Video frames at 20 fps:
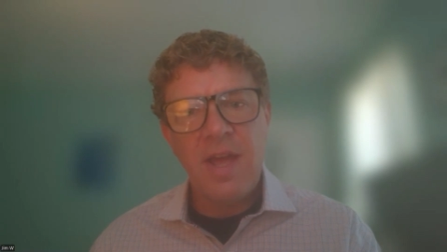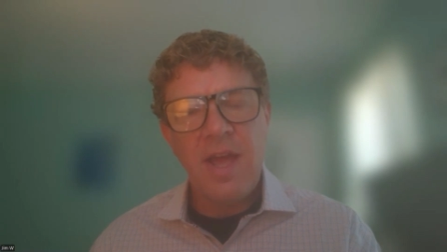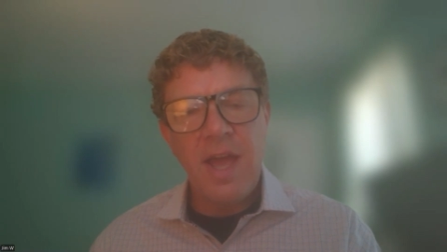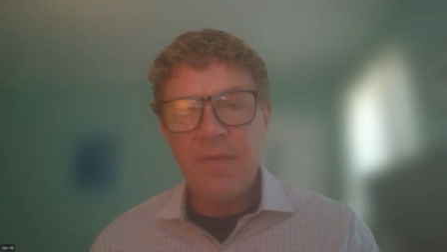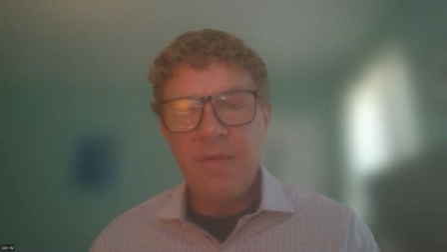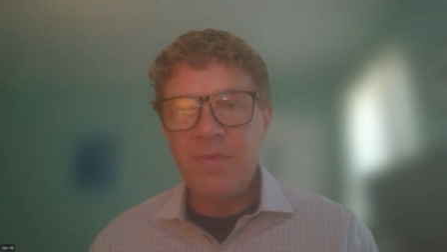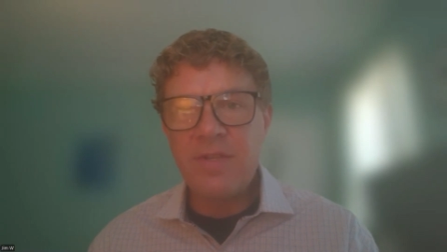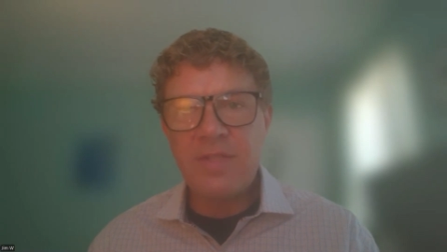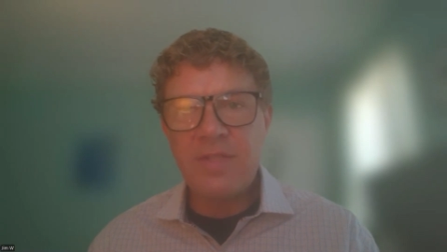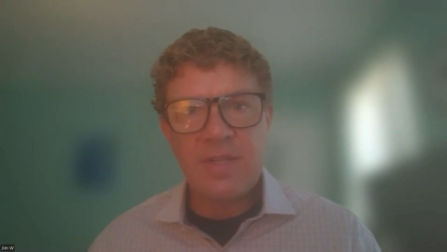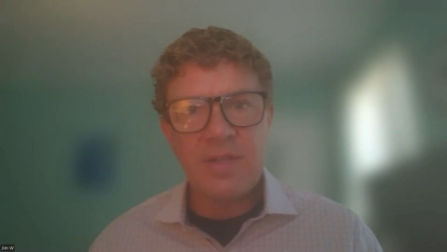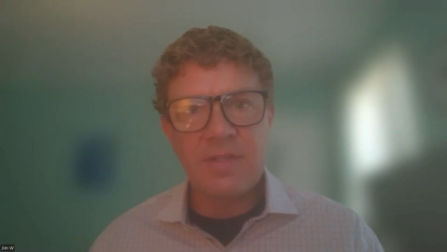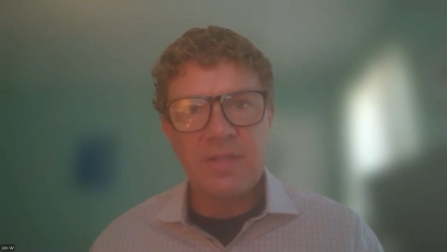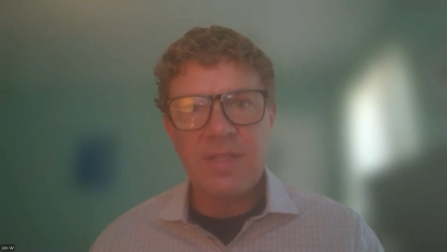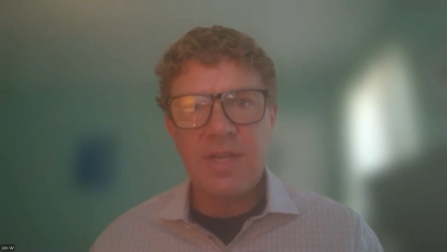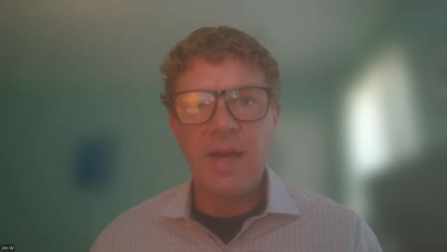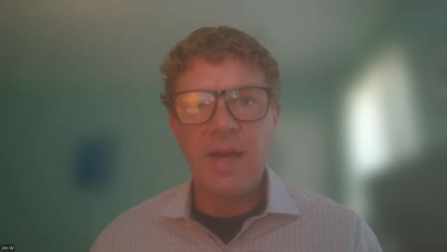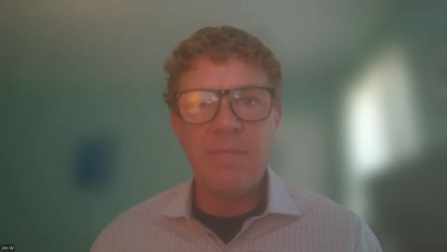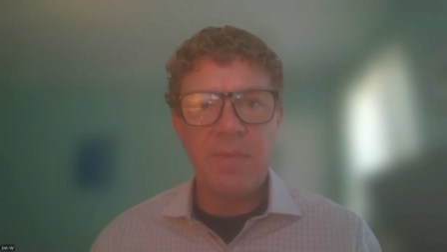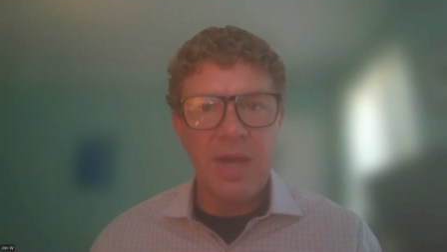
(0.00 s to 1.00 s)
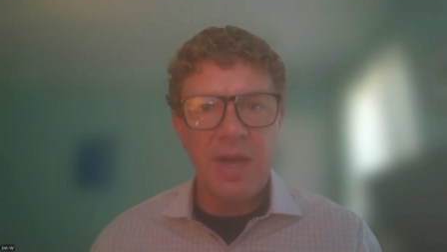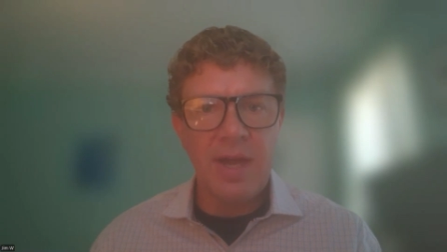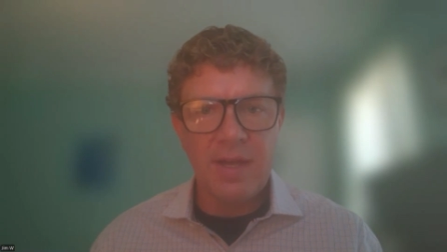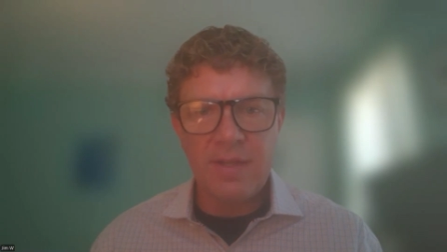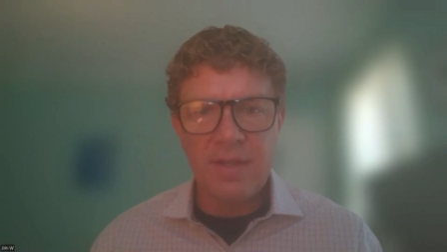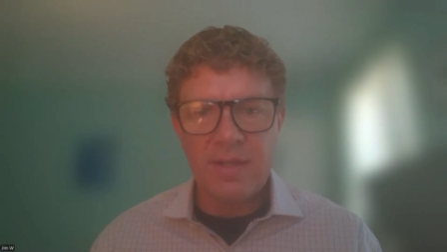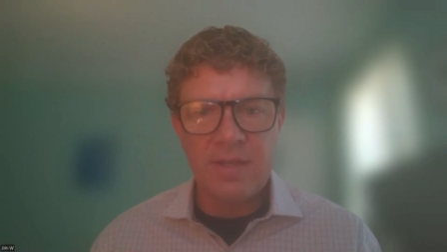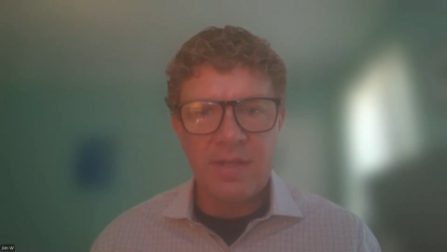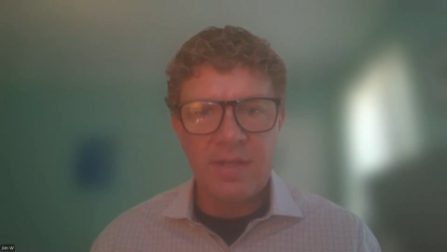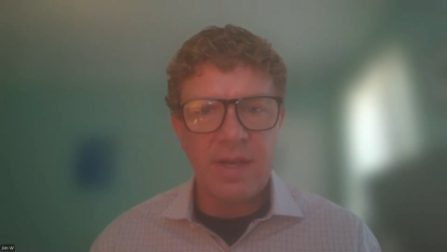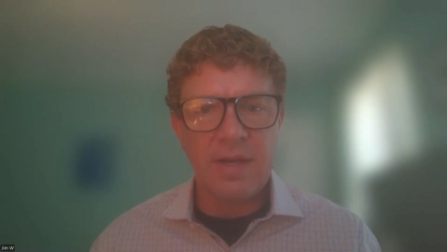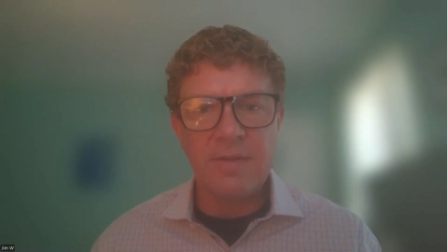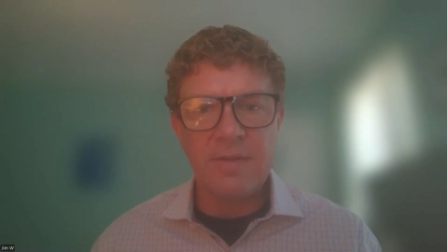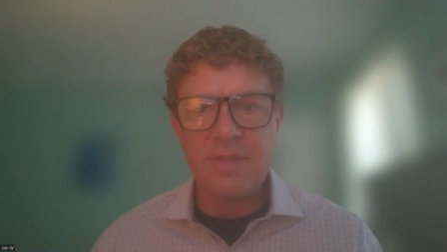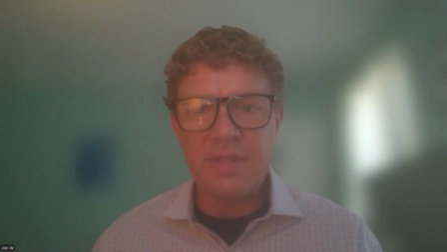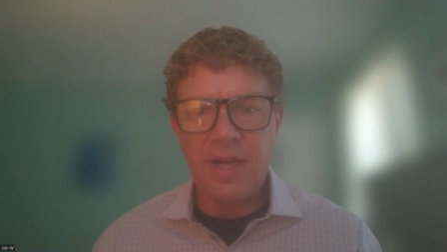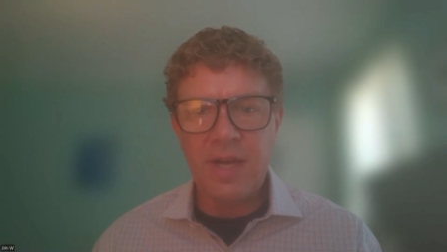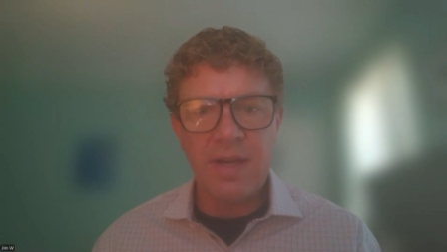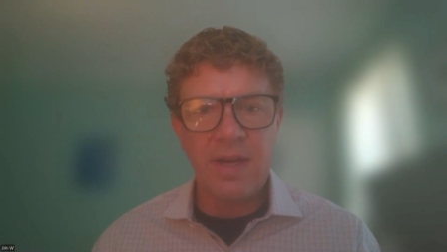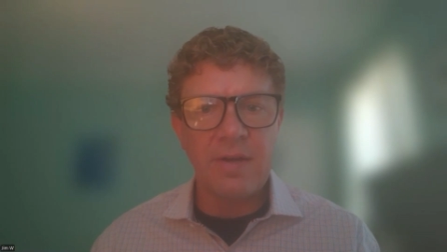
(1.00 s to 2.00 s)
Every single time back in the
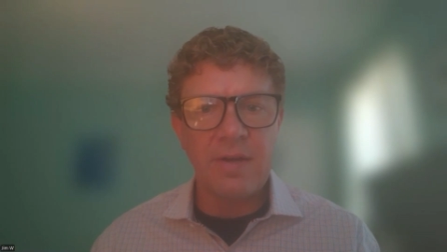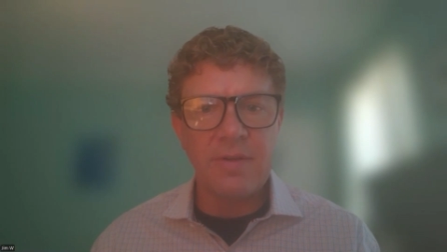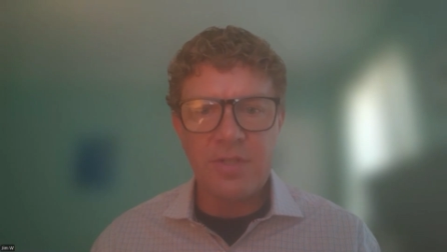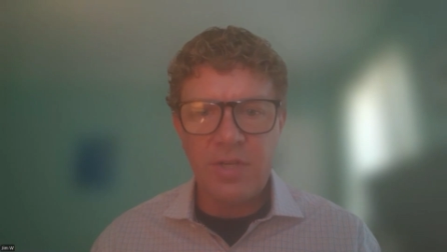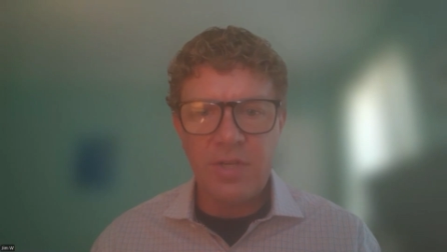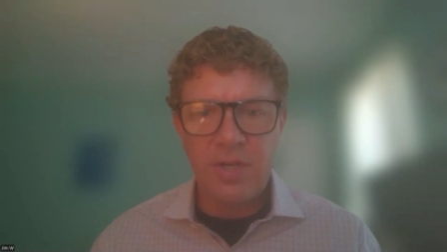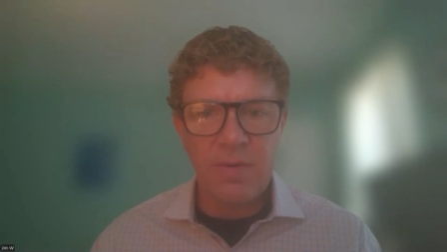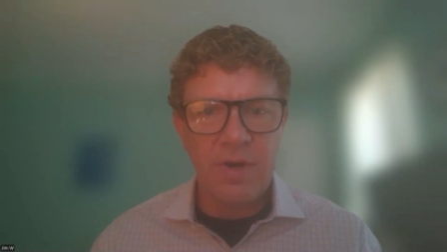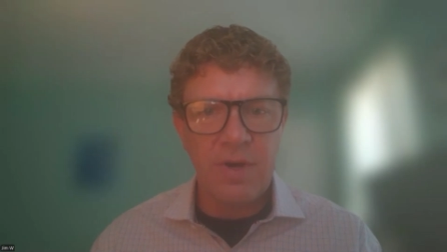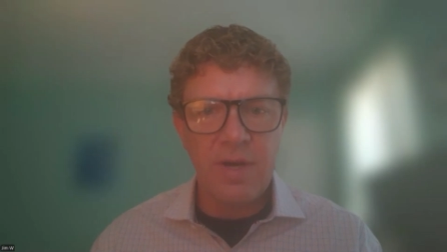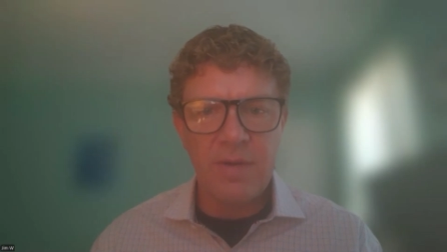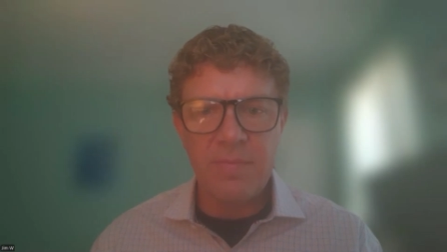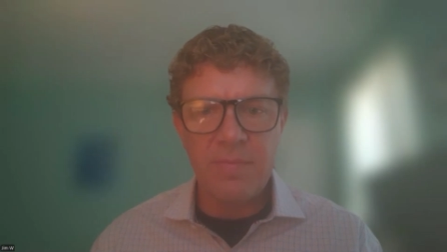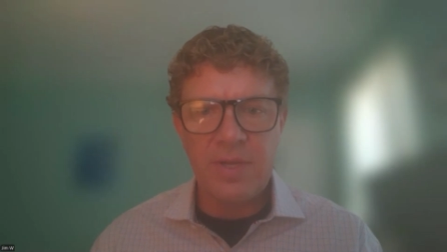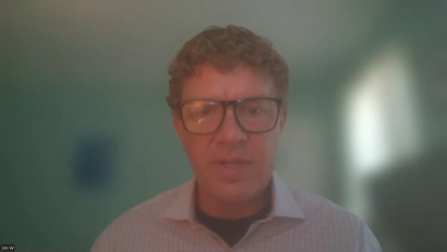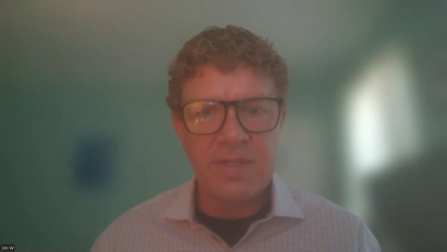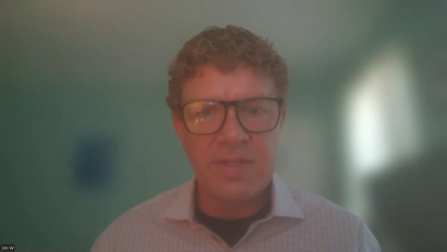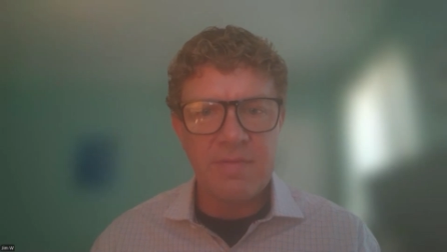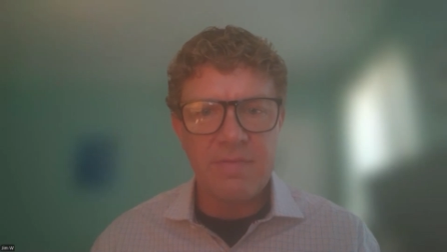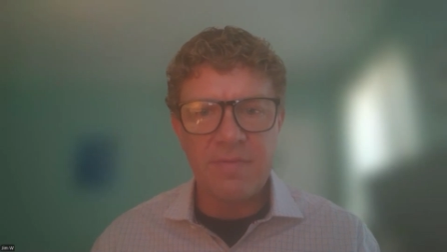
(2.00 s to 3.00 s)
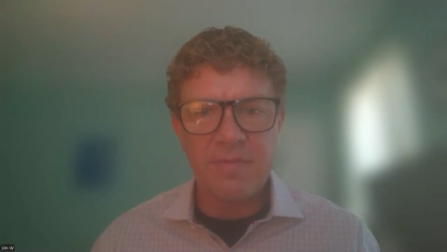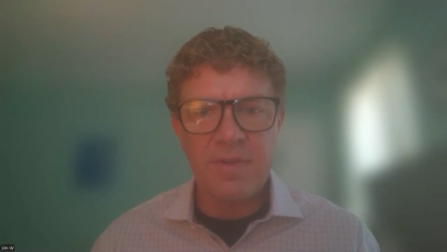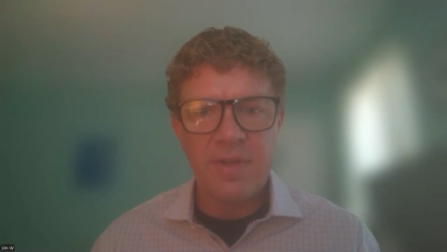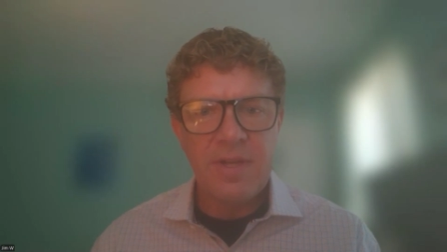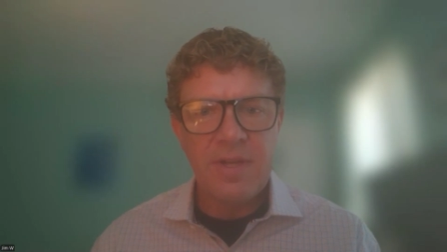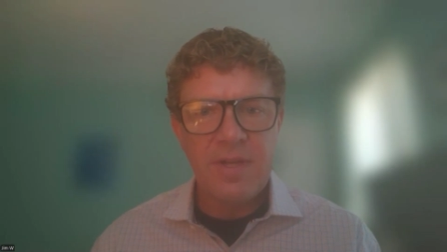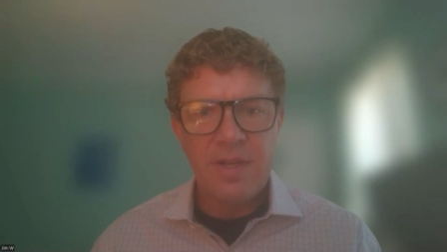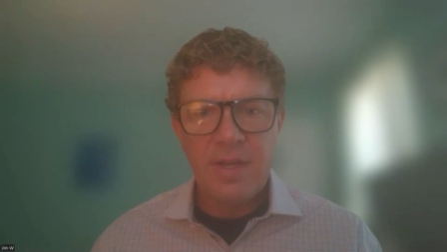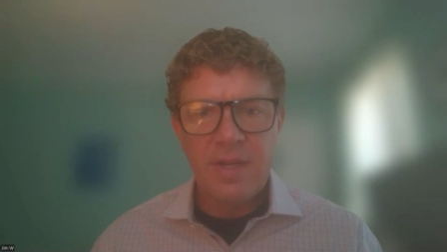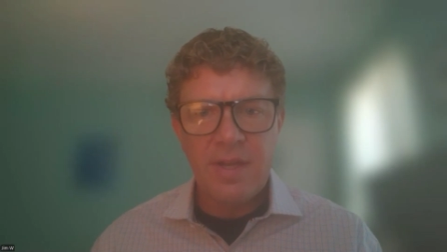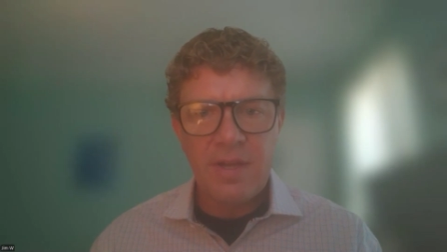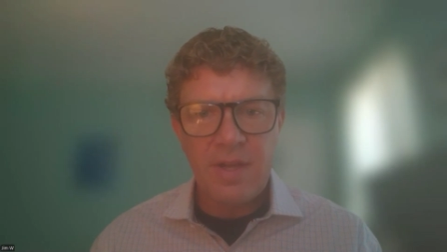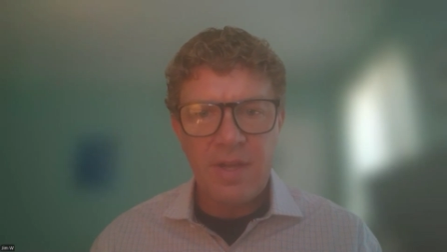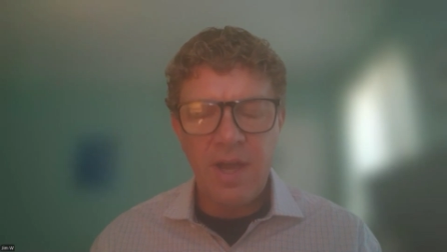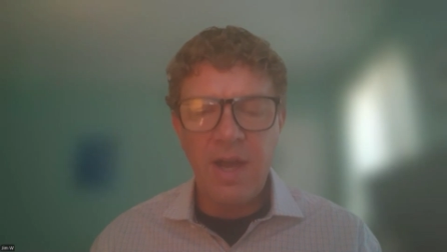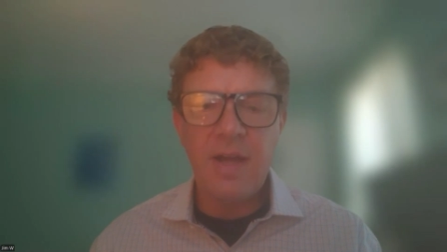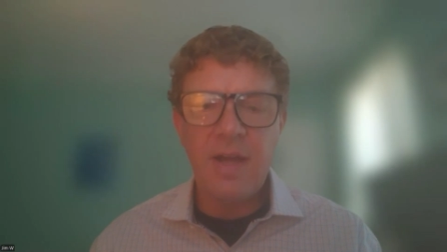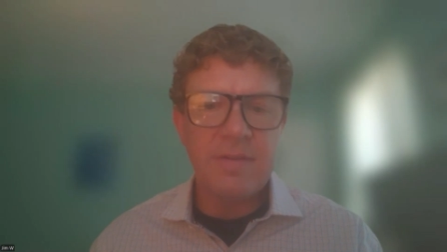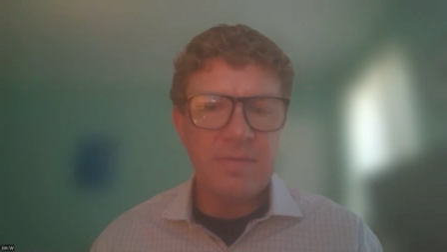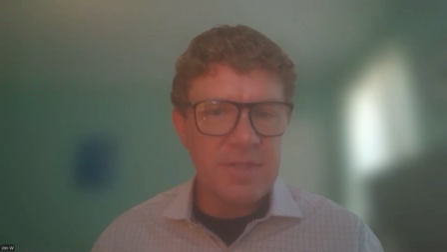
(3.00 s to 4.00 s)
dugout, chew on a piece of
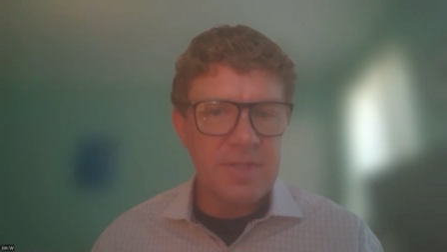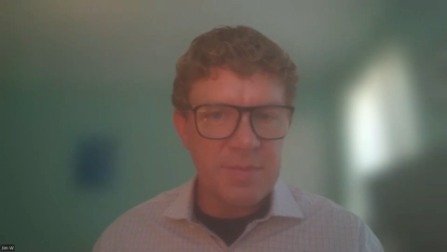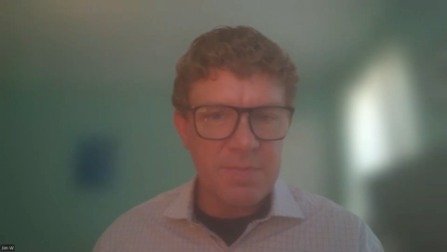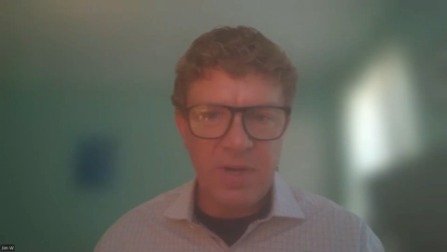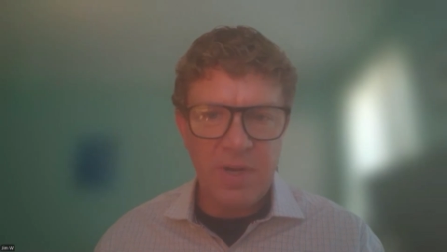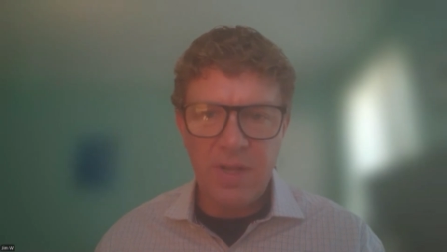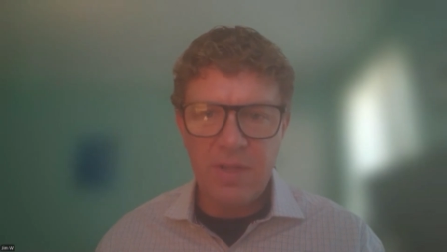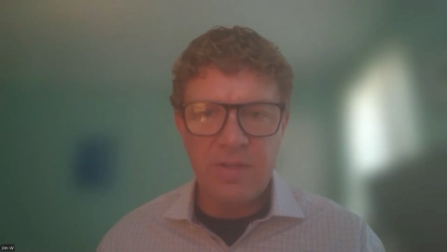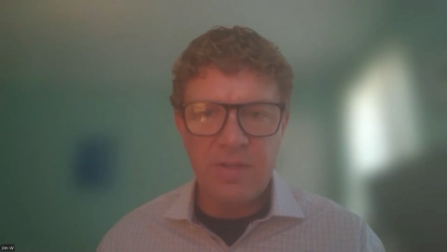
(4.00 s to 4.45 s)
cotton, spit it in the